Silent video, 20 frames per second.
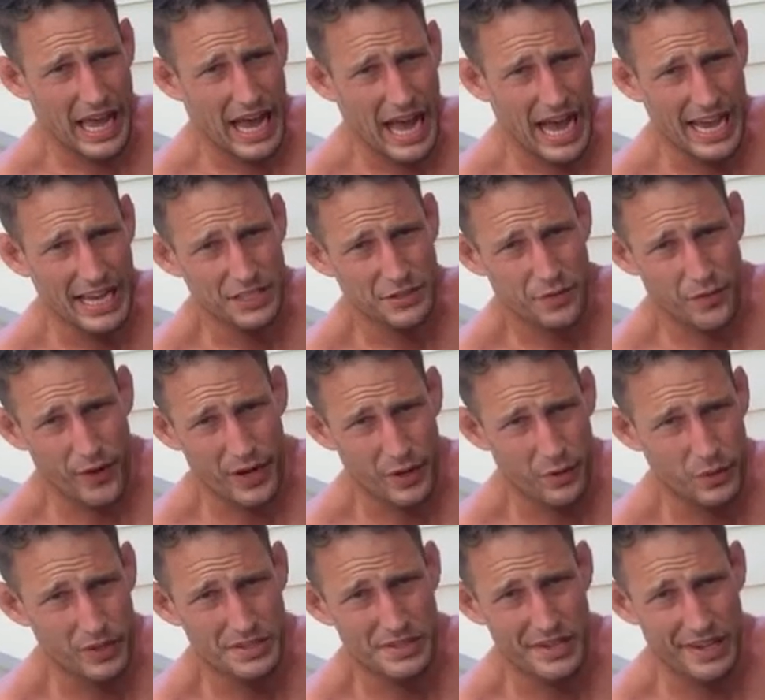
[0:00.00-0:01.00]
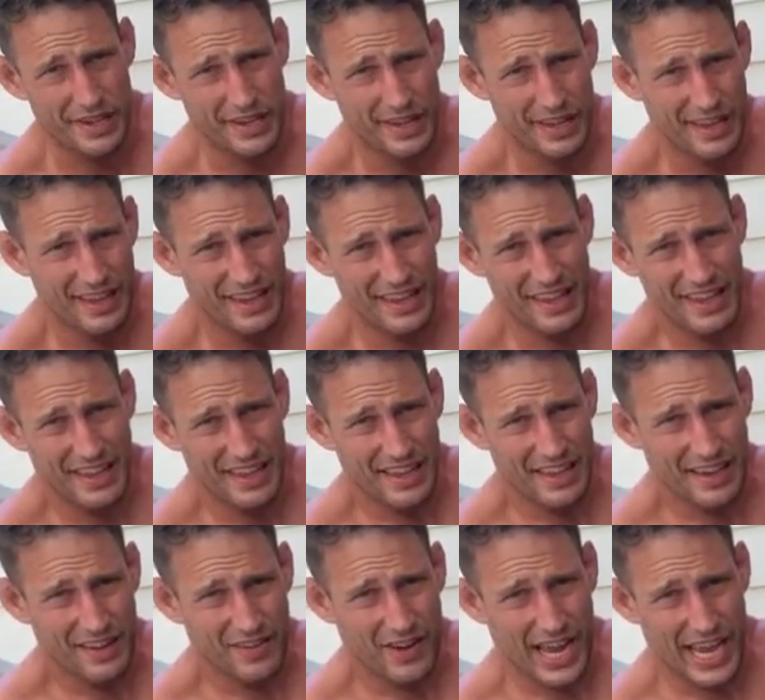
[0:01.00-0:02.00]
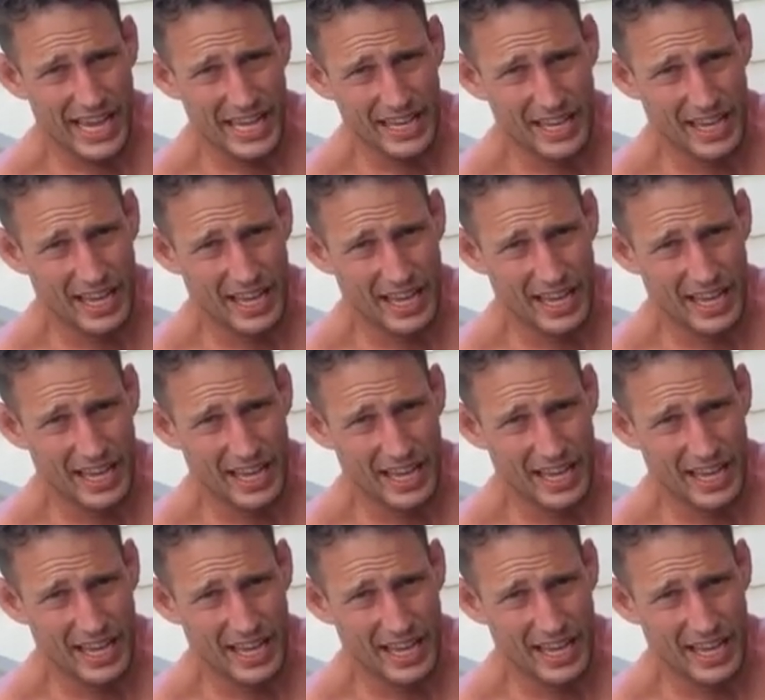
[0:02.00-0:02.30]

Highest frequency, right?